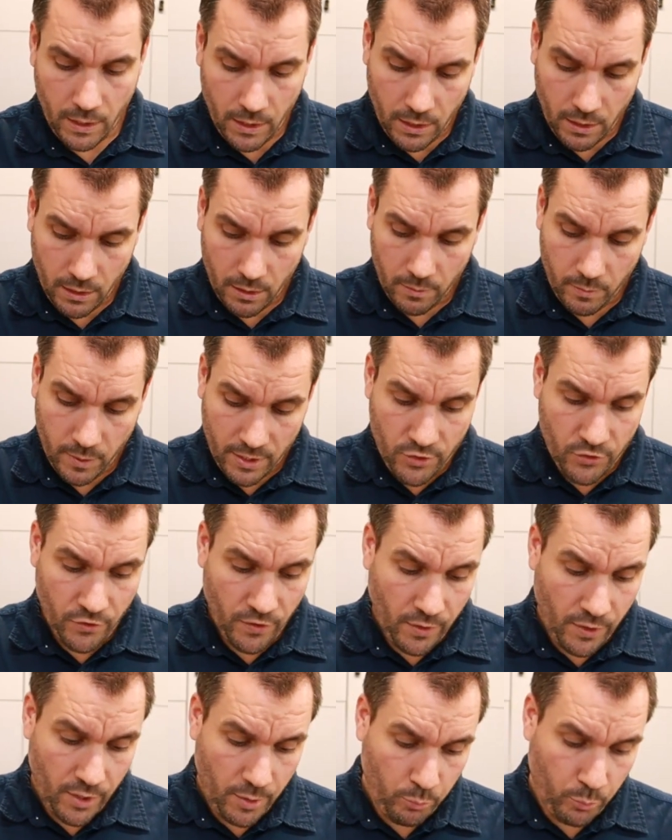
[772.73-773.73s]
it's
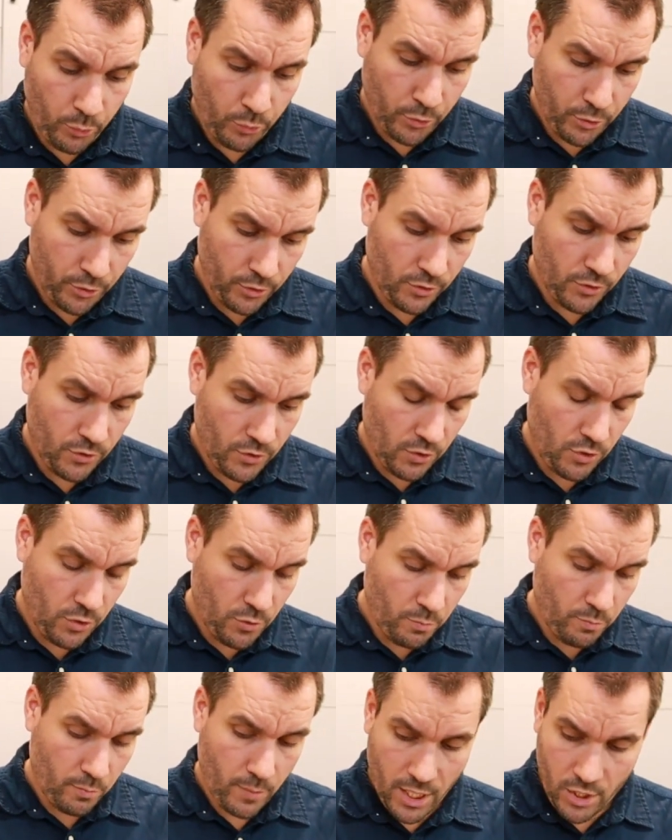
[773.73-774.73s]
very important
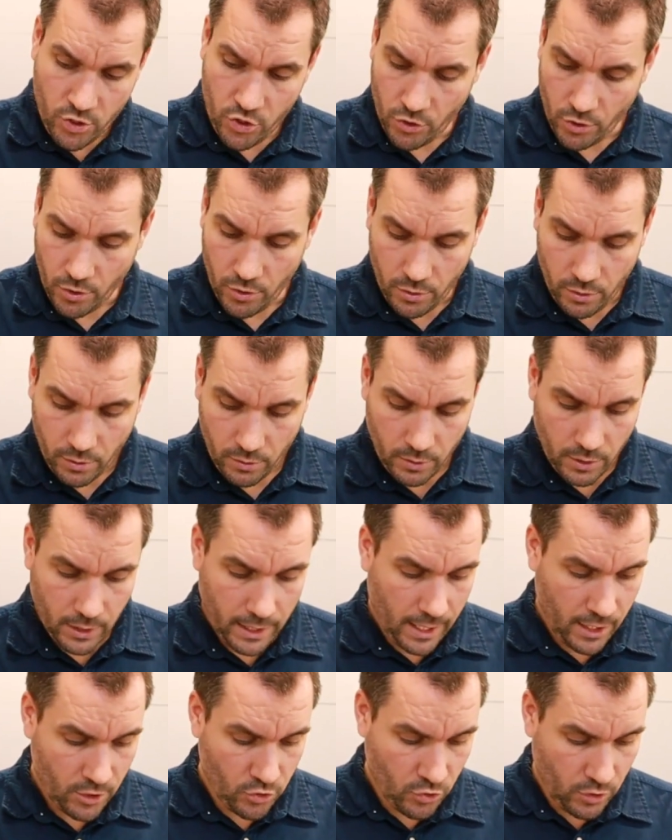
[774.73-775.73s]
you measure
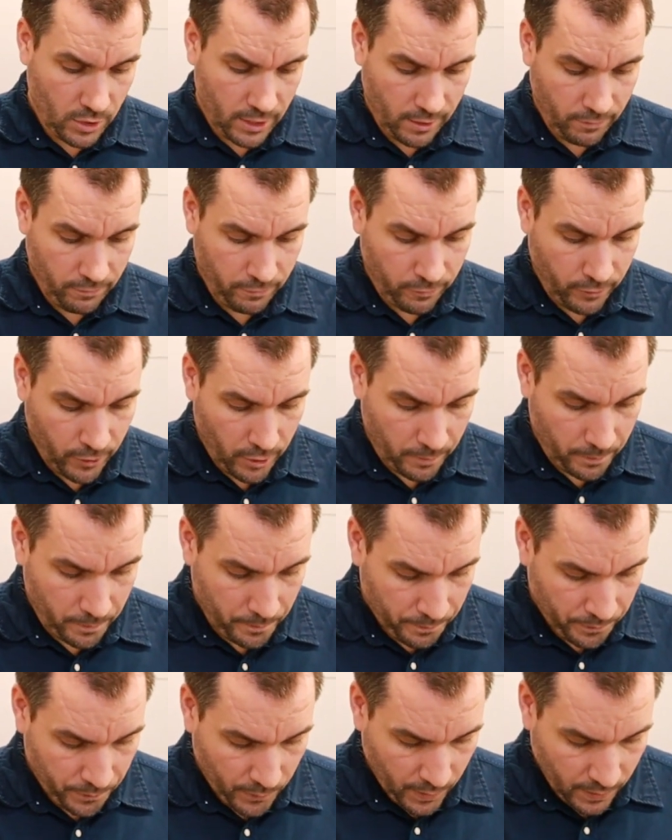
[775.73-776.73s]
actually
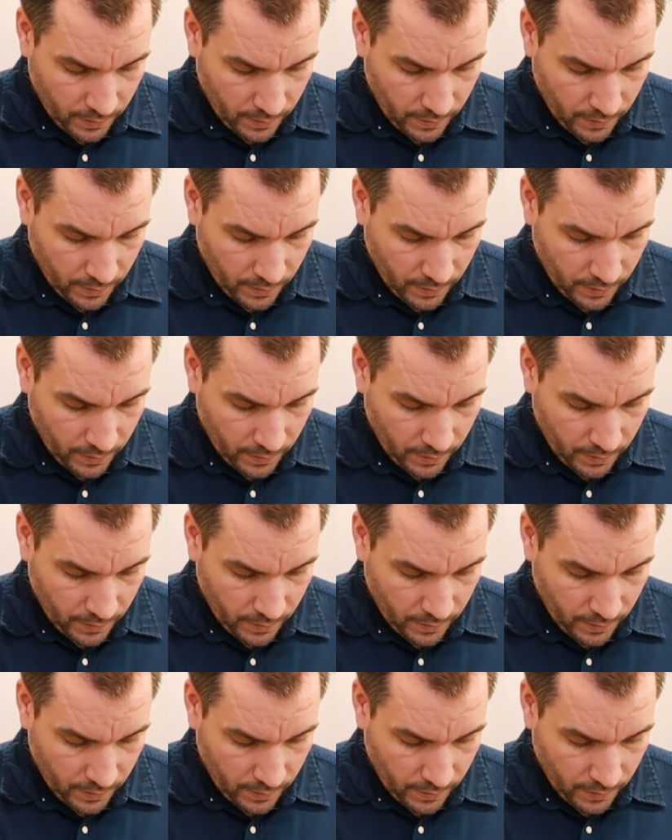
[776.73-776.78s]
from